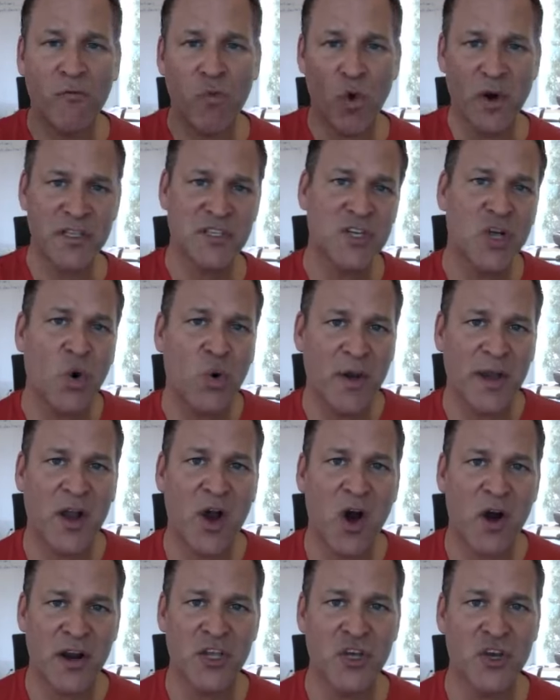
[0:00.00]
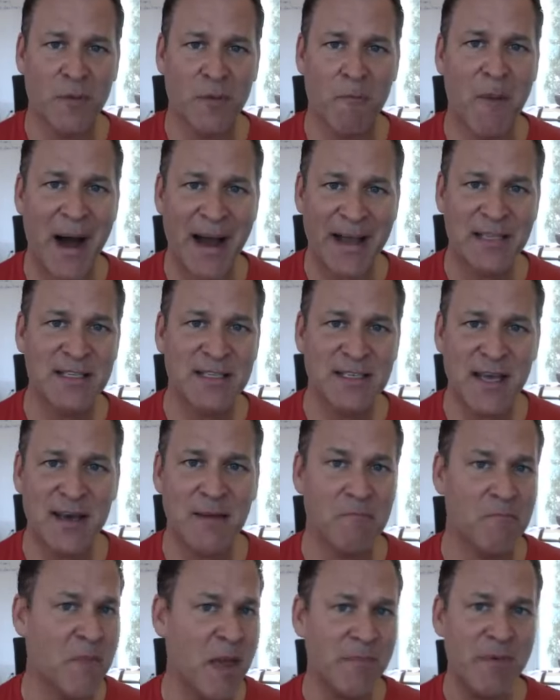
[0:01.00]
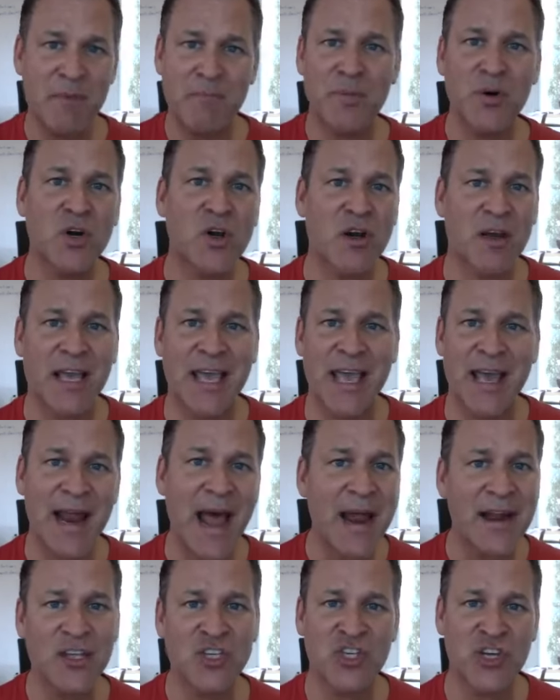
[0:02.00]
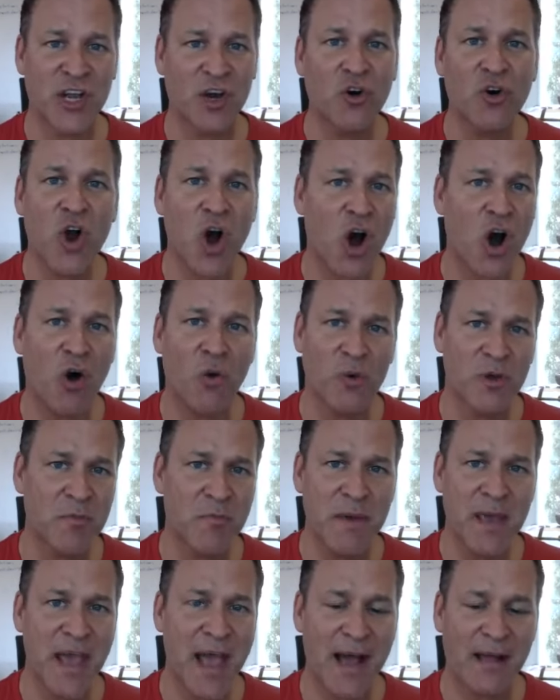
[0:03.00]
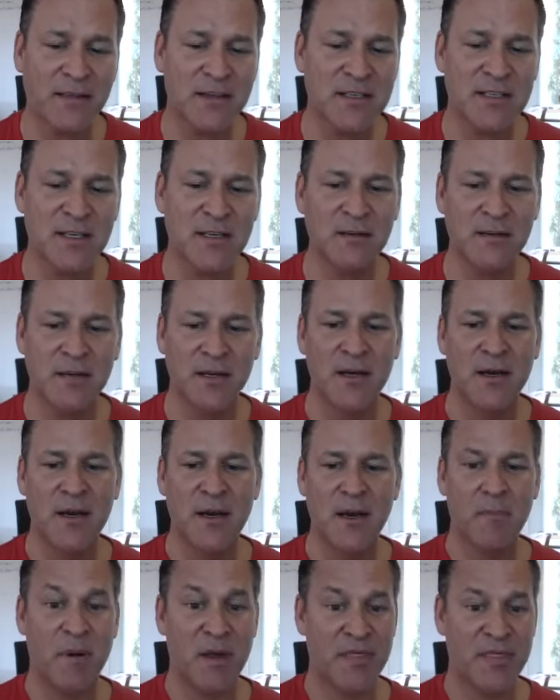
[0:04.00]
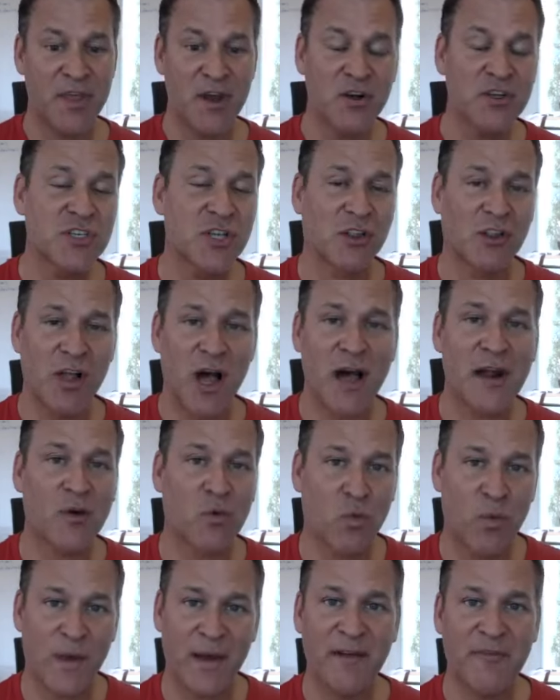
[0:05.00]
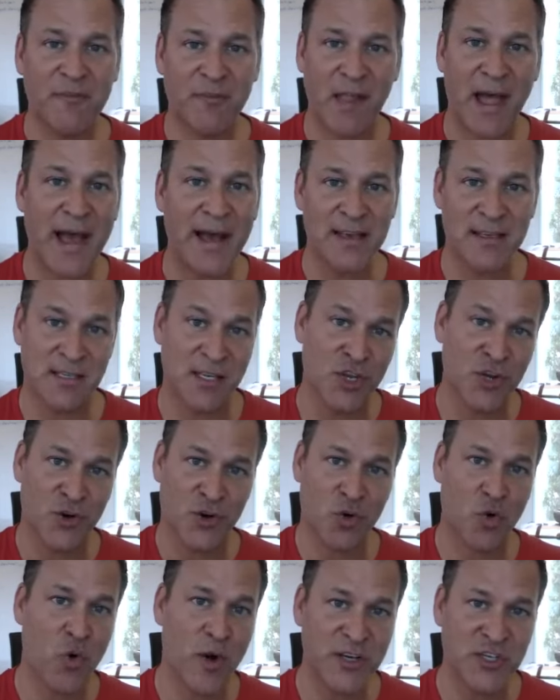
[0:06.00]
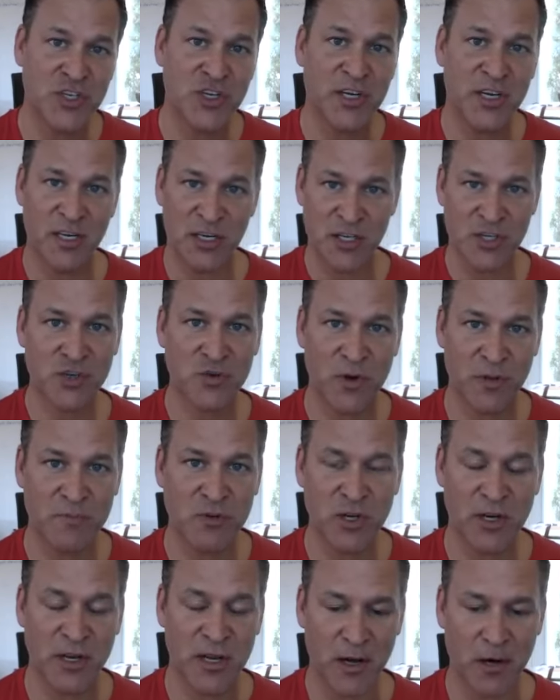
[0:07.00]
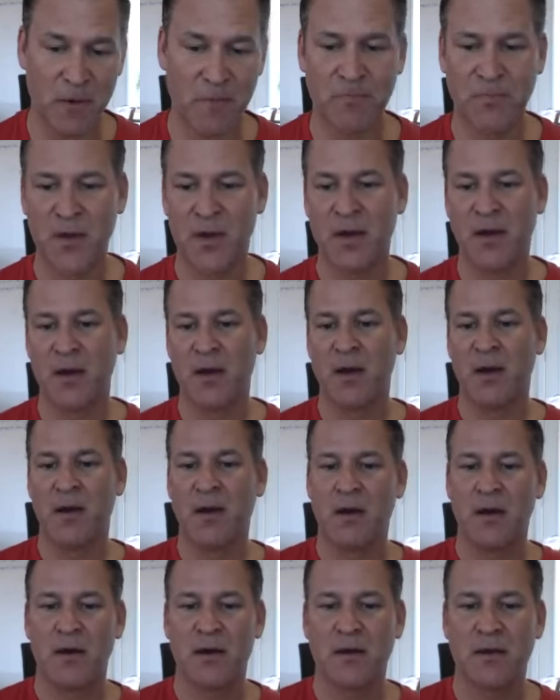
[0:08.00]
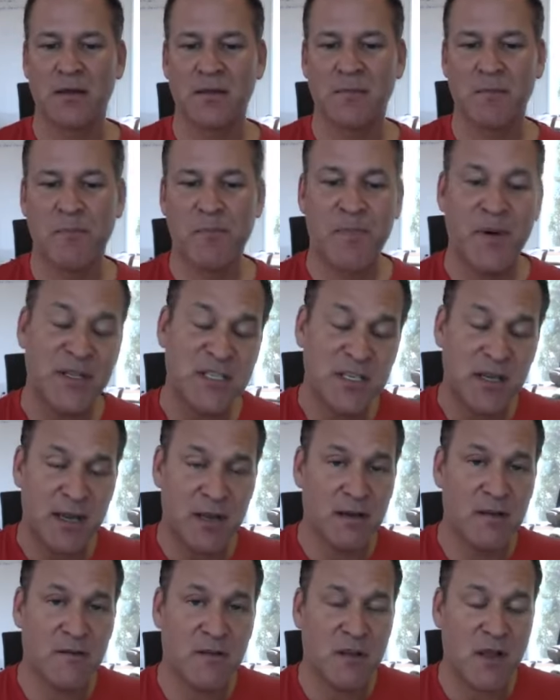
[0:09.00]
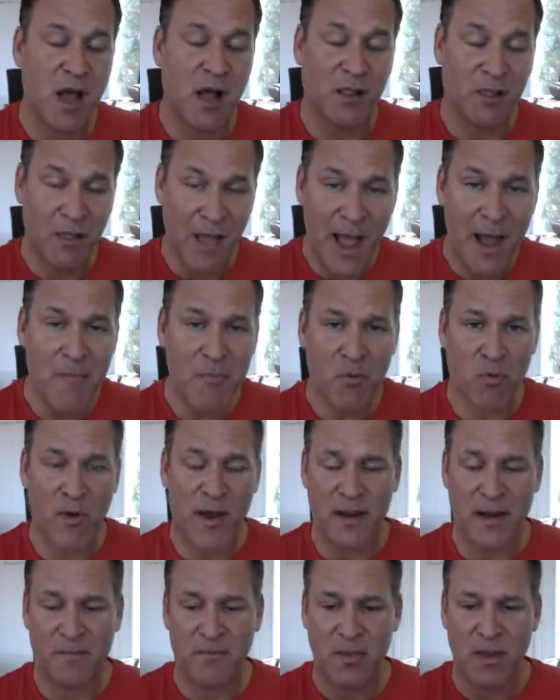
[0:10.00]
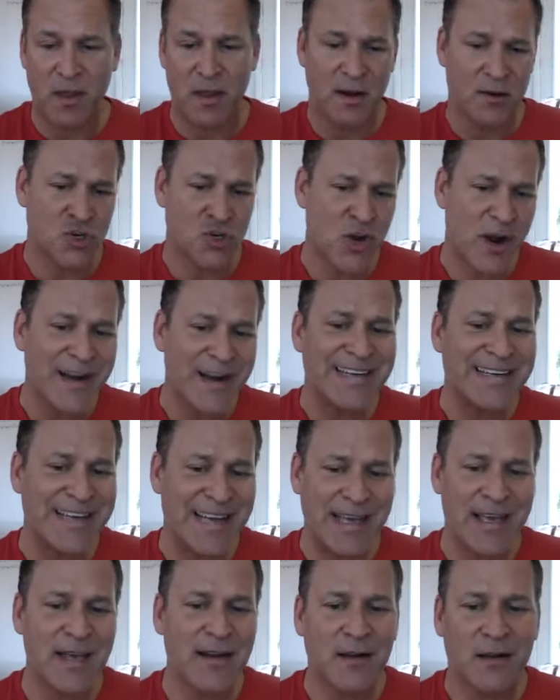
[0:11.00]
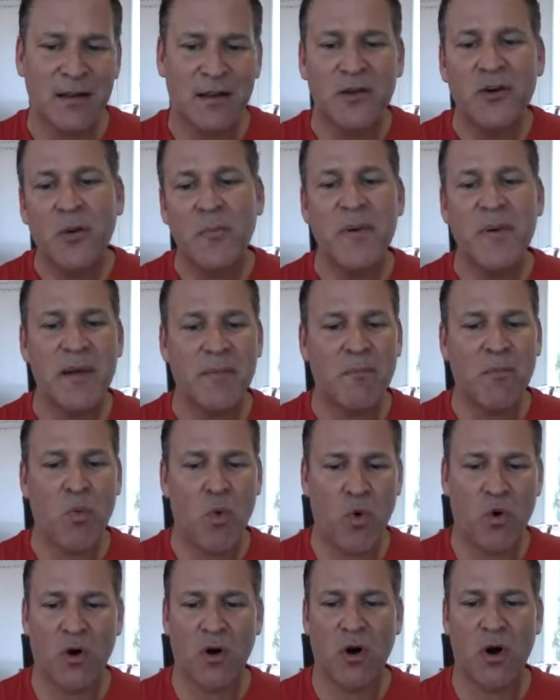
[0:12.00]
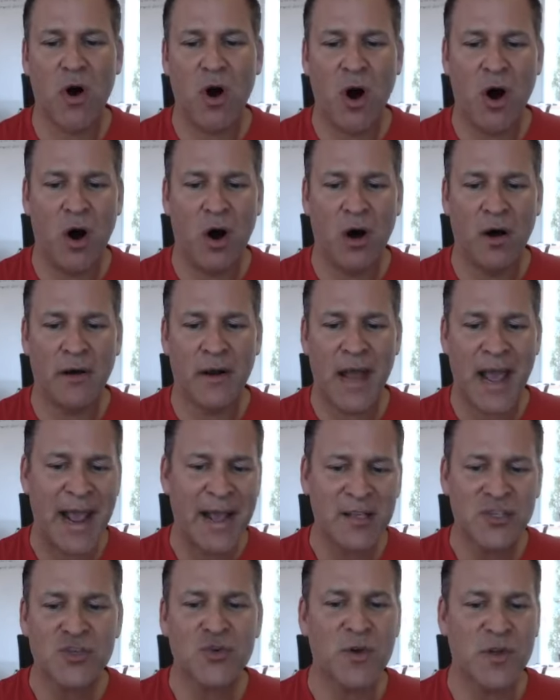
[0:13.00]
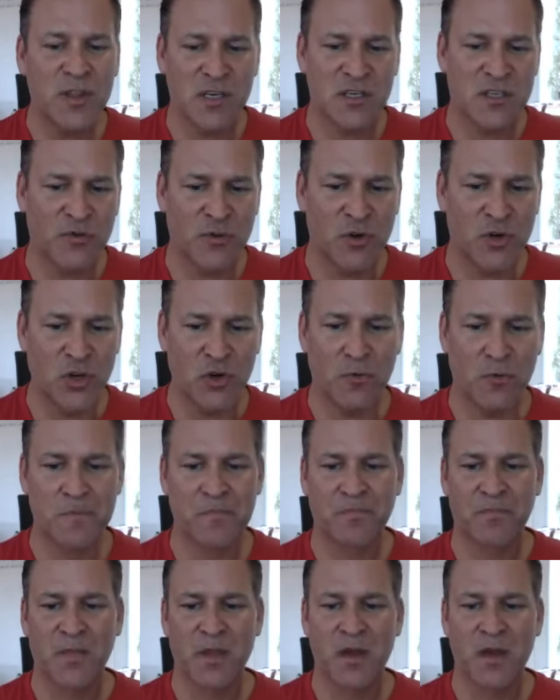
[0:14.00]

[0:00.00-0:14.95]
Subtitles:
of what's going on in your mindset. Maybe book a get out of jail call with me, Allison, but there's a lot of red flags in your question and description here. But to elaborate and try to dig in a little bit more on answering this for you,